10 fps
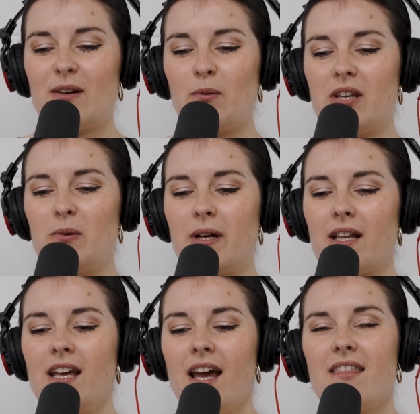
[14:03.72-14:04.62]
it what you will.
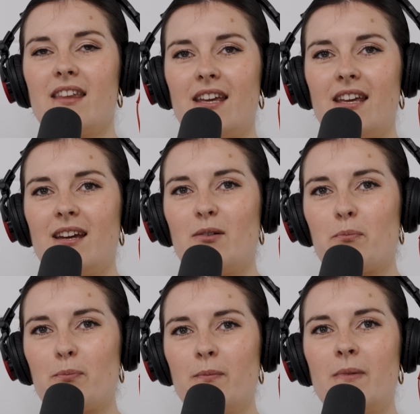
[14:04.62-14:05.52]
The
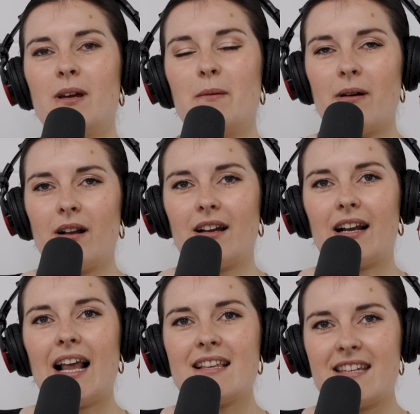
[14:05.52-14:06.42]

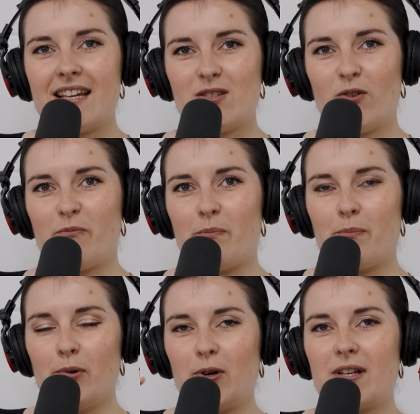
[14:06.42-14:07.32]
classic sort of
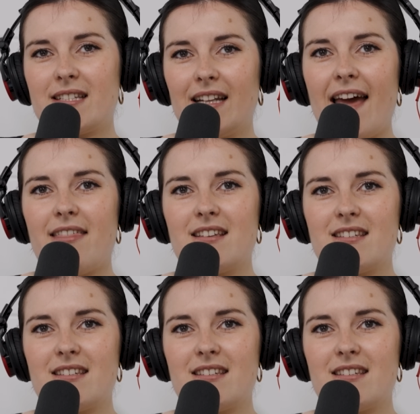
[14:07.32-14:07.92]
Brooks leather